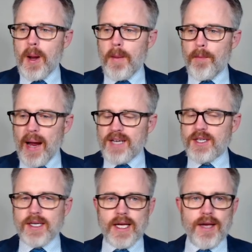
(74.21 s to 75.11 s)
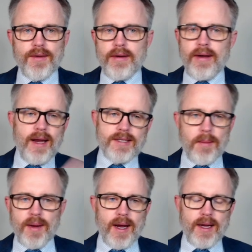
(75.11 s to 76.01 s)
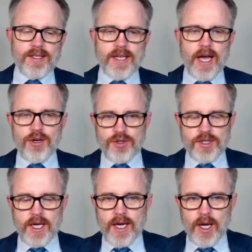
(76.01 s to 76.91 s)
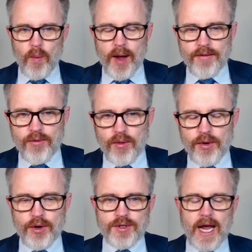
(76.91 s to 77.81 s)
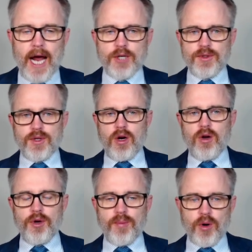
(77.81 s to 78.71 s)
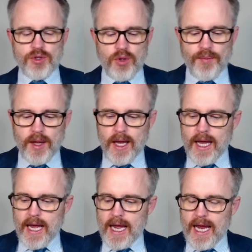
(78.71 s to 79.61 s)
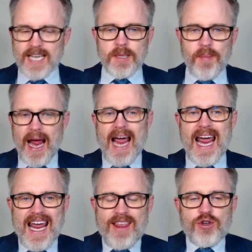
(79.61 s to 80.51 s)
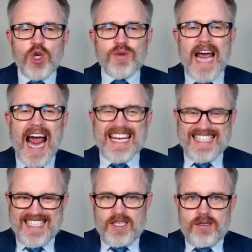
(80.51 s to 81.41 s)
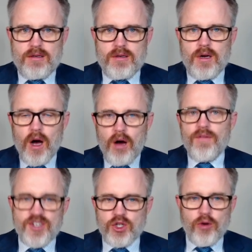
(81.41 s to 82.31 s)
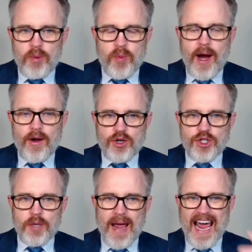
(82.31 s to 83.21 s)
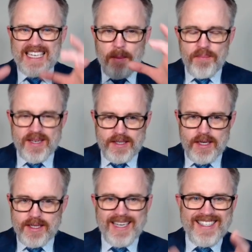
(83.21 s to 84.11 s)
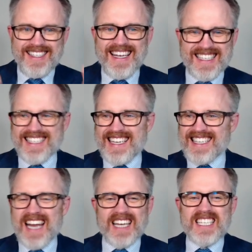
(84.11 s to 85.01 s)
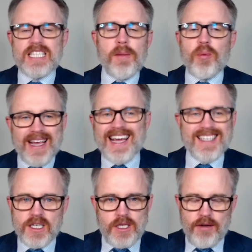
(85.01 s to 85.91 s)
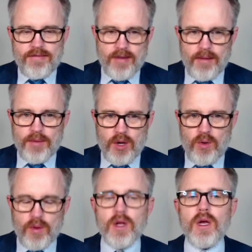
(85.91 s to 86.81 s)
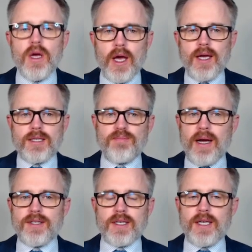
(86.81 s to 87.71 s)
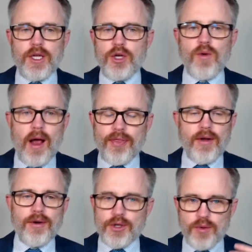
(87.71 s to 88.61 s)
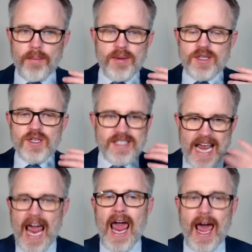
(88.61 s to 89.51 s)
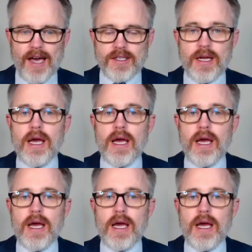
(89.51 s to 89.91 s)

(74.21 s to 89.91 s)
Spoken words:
Basically, it ends up being a Schedule C anyway for your tax return on your personal. There's no taxes of the sole proprietorship as a business. It's not a separate entity from you. It's basically you're out there doing business as.